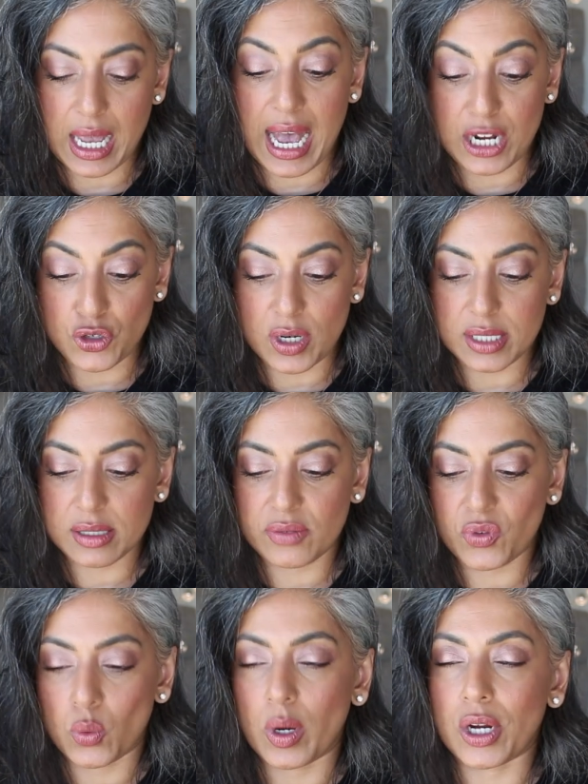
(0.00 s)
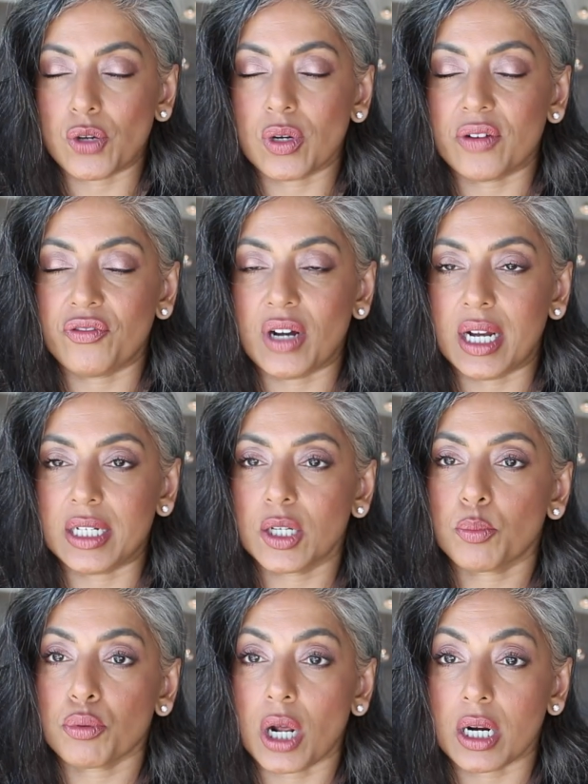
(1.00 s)
address for where you can
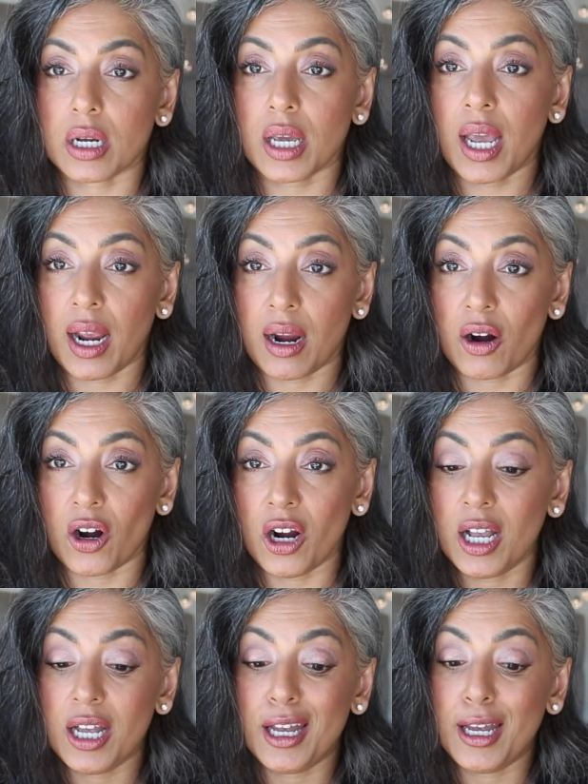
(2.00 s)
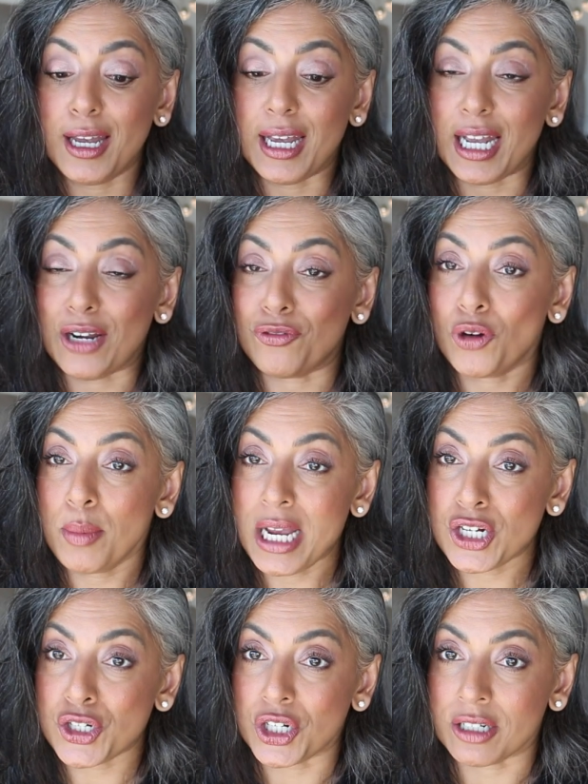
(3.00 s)
find product care
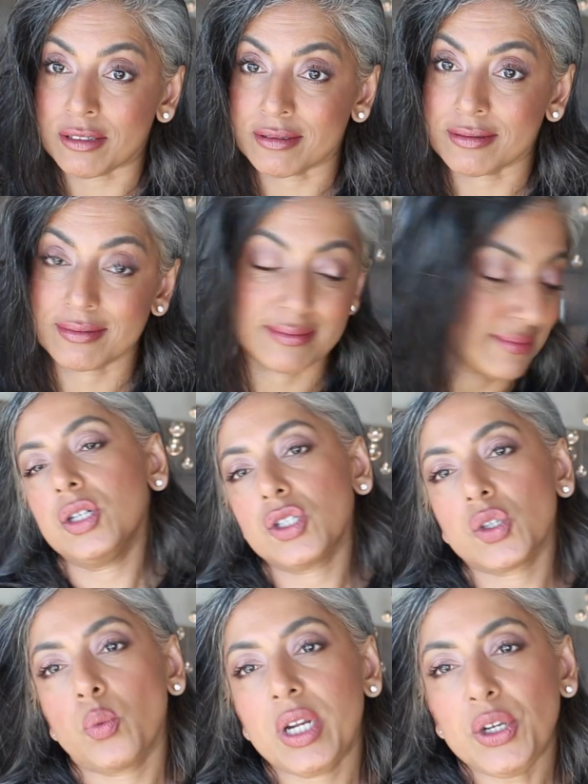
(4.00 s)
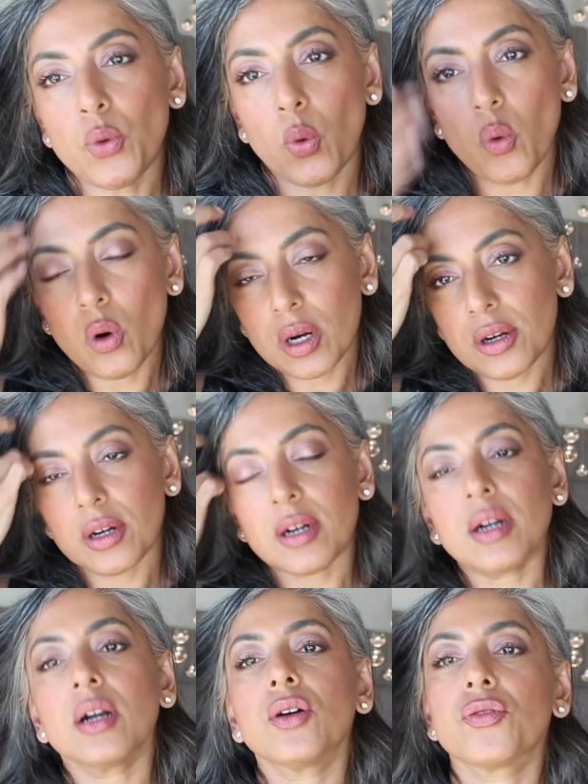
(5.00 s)
information. So when you
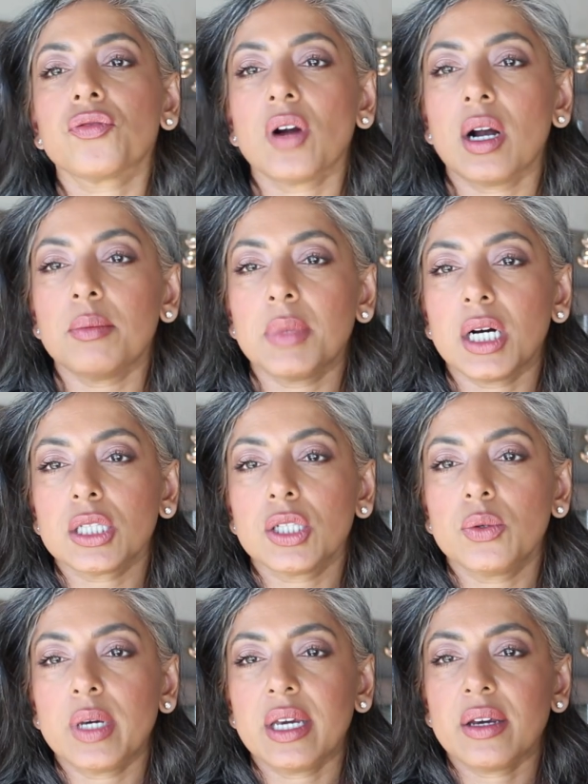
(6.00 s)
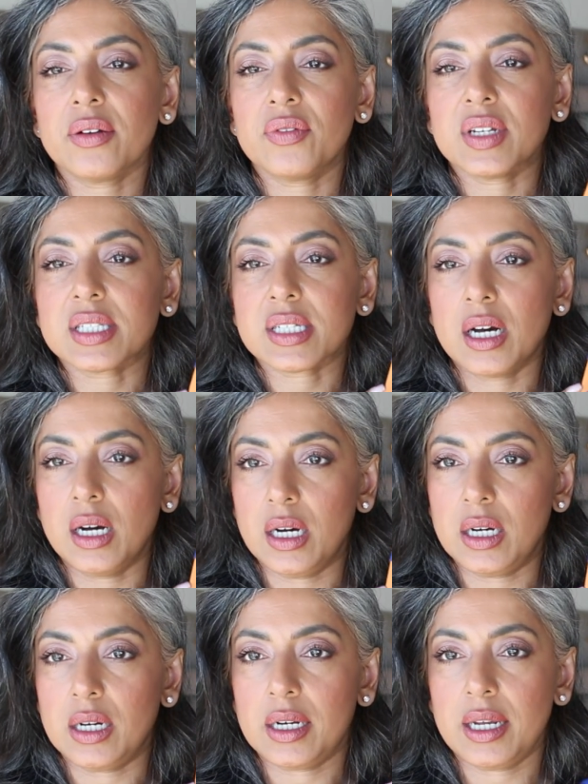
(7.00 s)
order from Louis
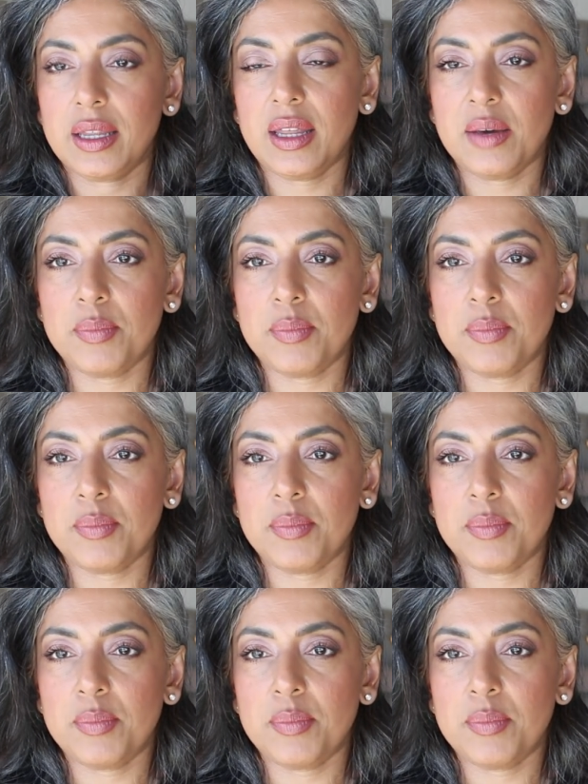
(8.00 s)
Vuitton, they